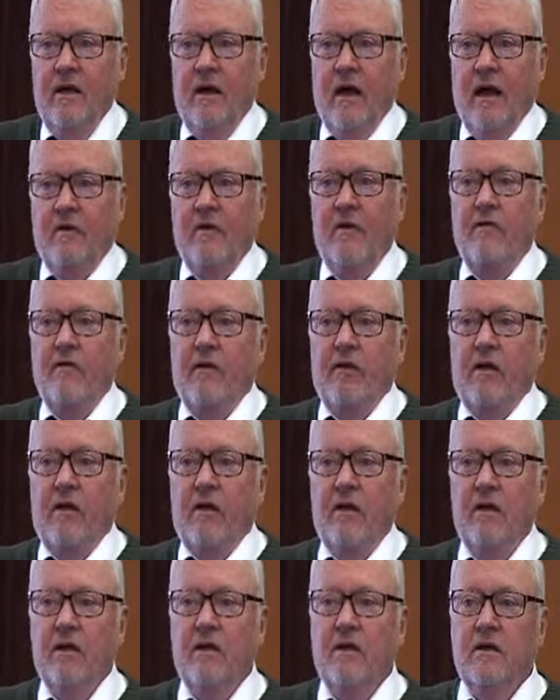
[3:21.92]
However,
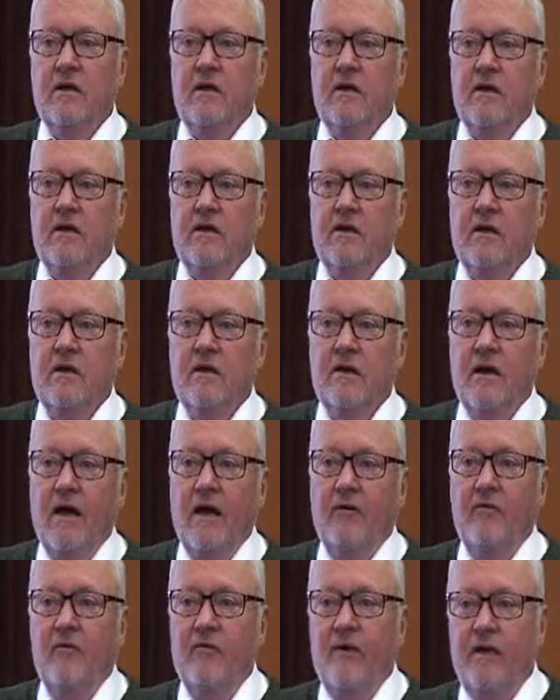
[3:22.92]
I
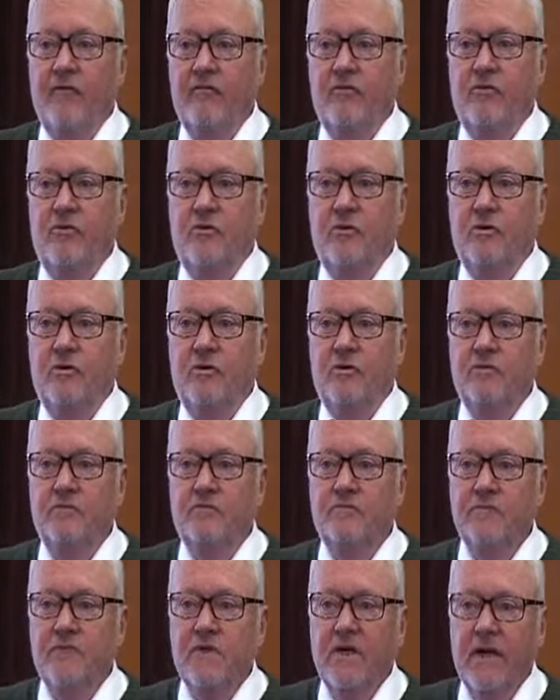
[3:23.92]
arrived to